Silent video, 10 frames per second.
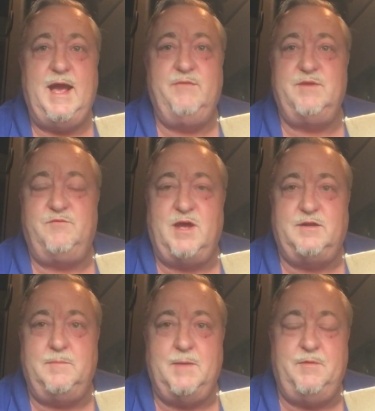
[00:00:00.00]
As I've
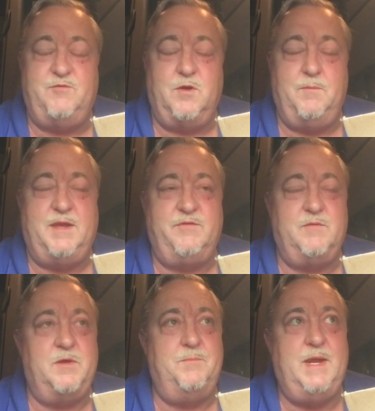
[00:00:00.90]
talked about before, because
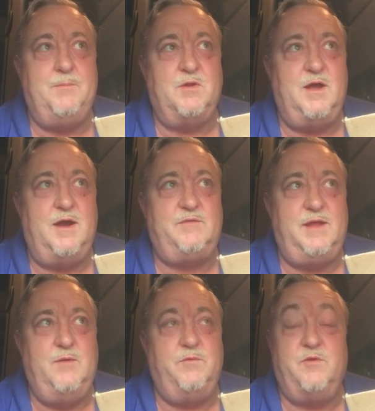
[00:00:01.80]
I'm on paper logs
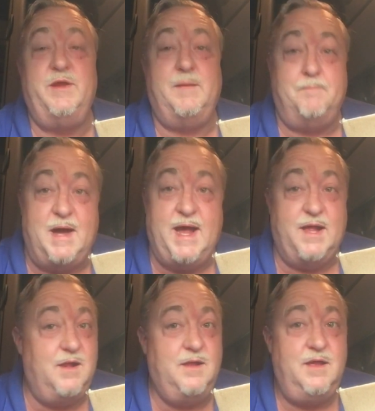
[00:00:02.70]
and it was only a
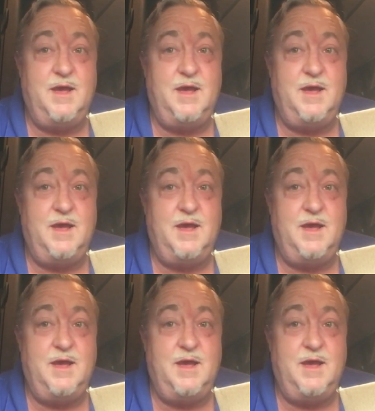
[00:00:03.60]
mile,